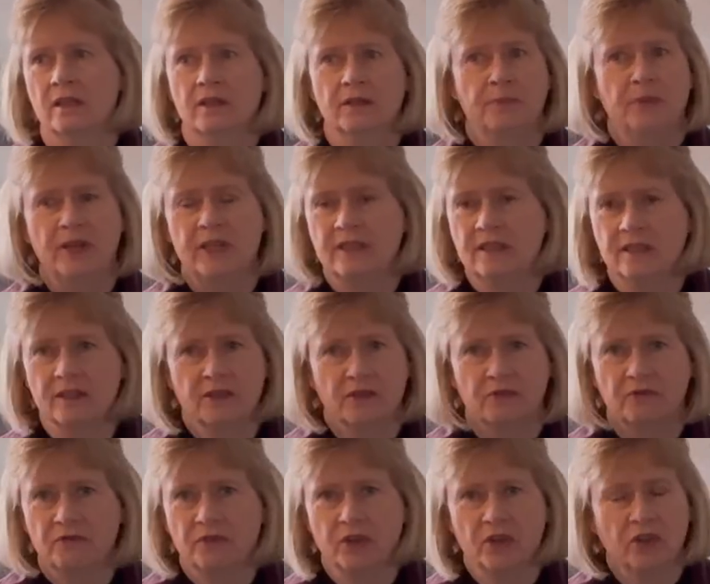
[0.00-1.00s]
pieces of
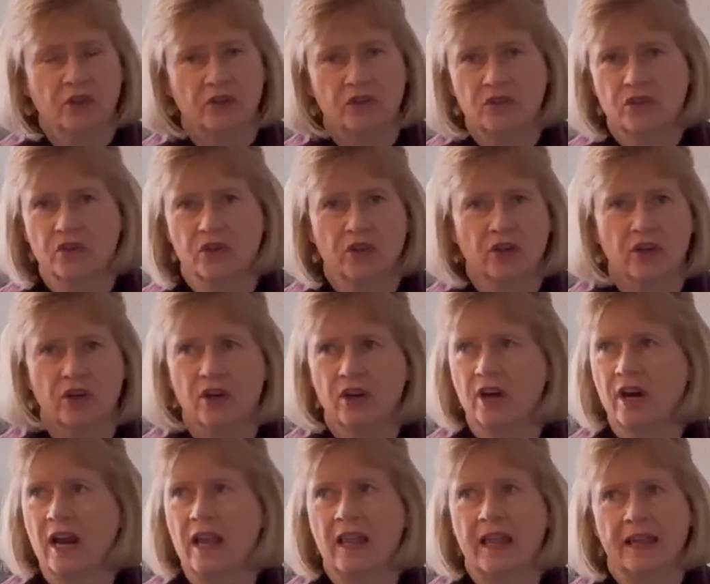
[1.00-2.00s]

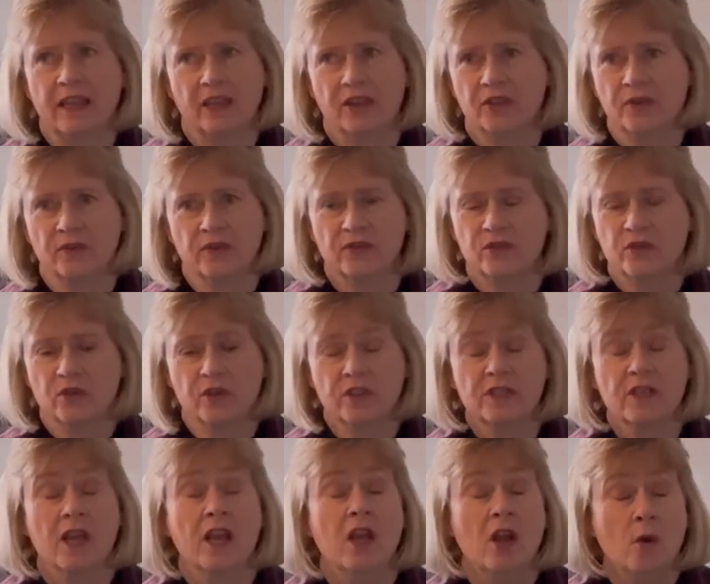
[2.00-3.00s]
furniture, like at thrift stores.
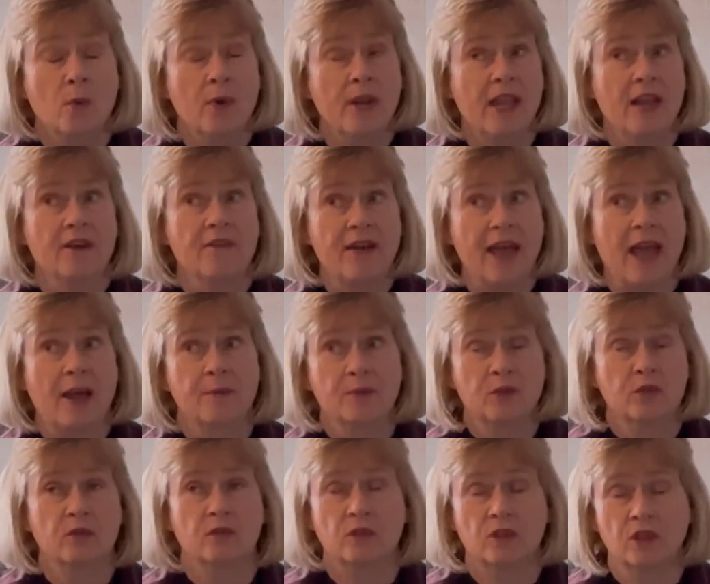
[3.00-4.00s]
We have
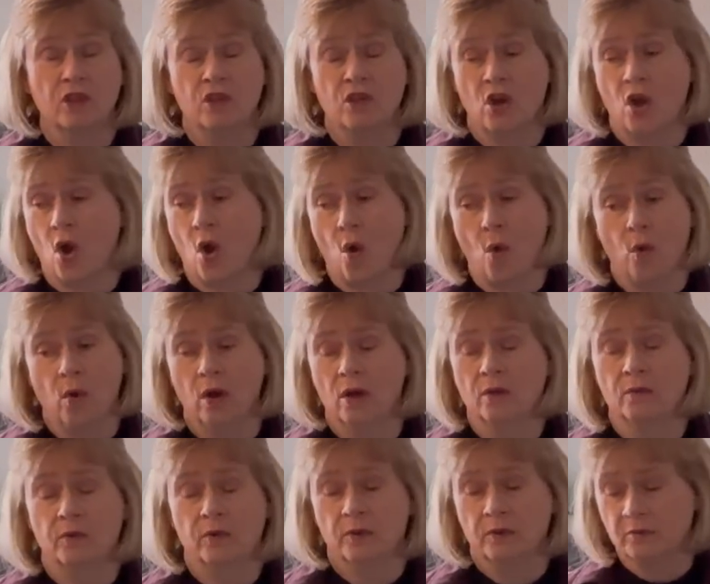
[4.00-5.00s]
absolutely no
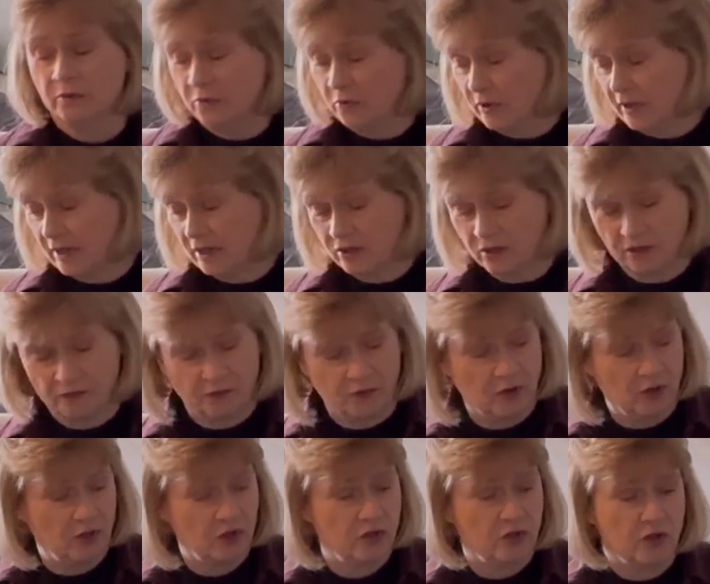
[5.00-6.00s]
room for extra
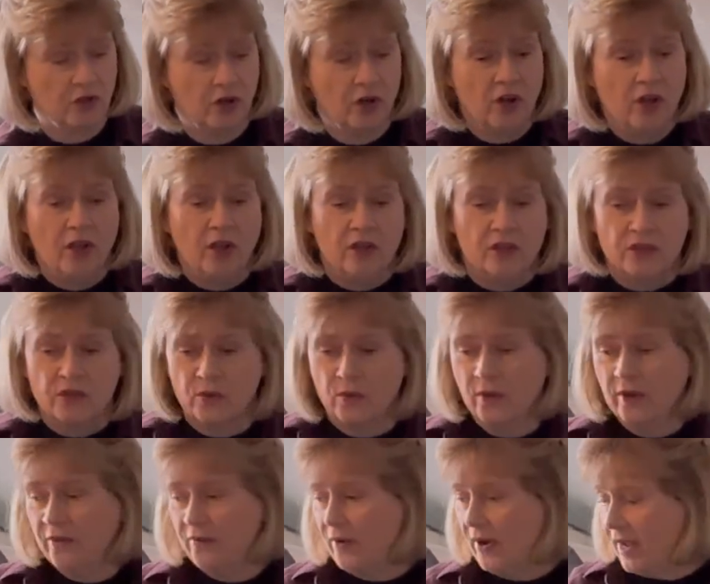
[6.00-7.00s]
furniture. So
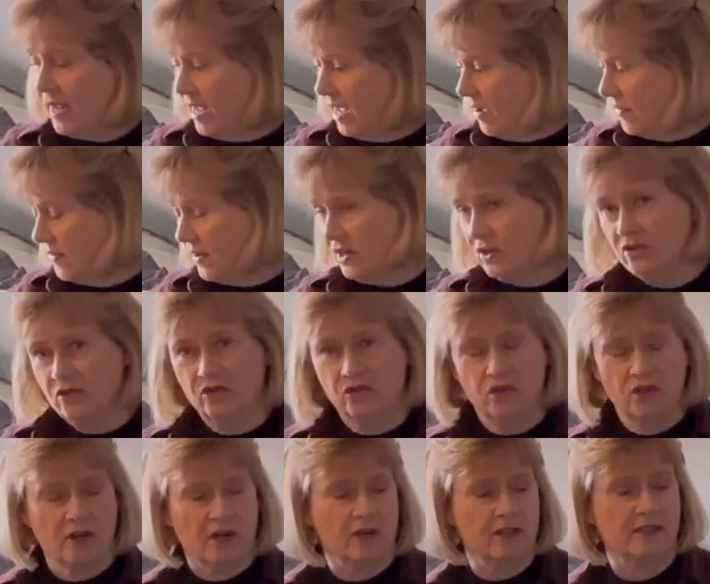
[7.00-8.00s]
if I have extra
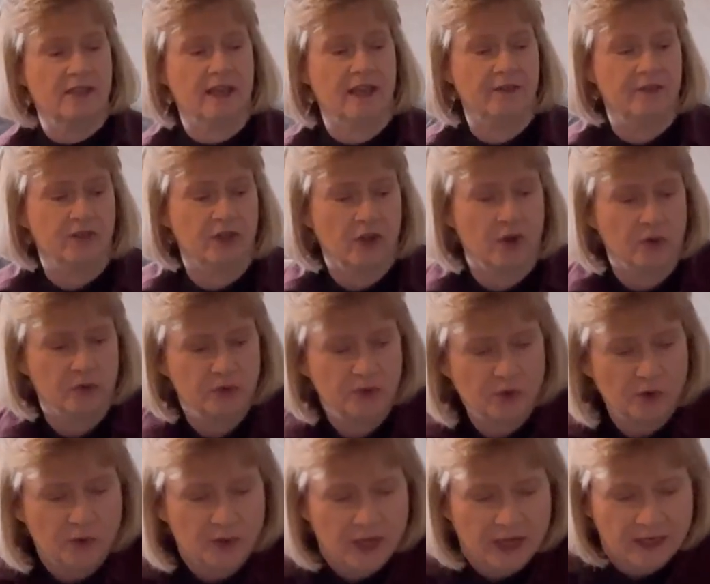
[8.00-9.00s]
chairs, they have to go
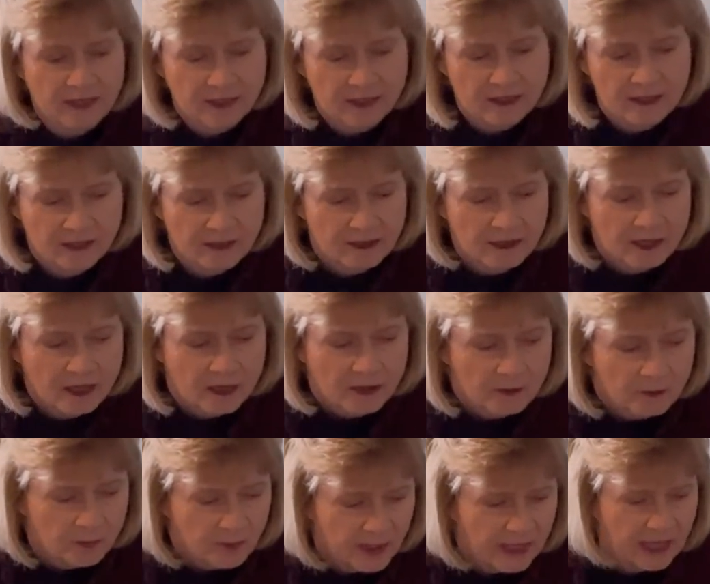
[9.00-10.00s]
donated.
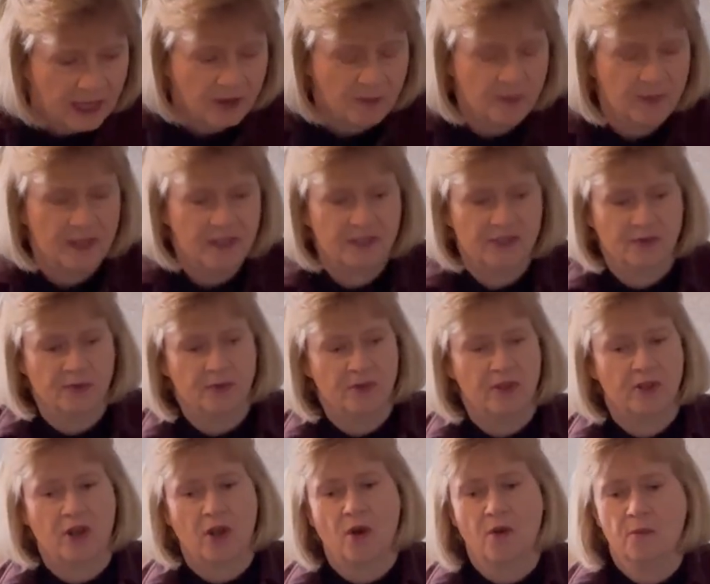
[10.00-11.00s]
We keep this one
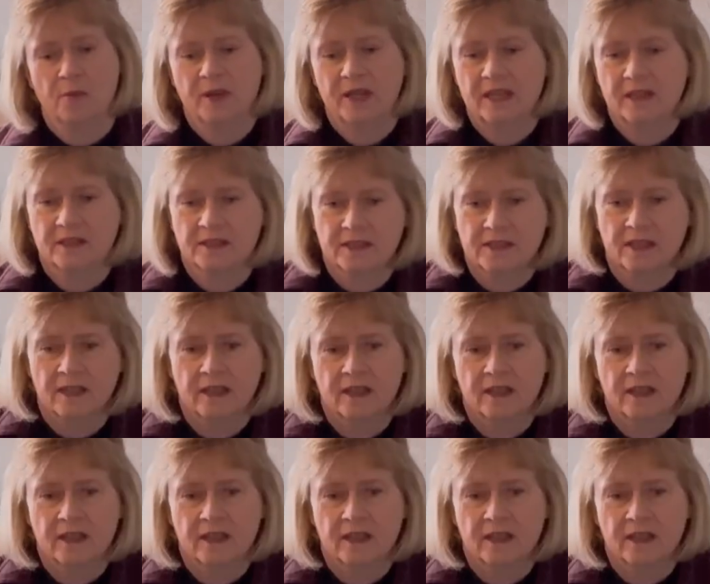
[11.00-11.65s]
though, because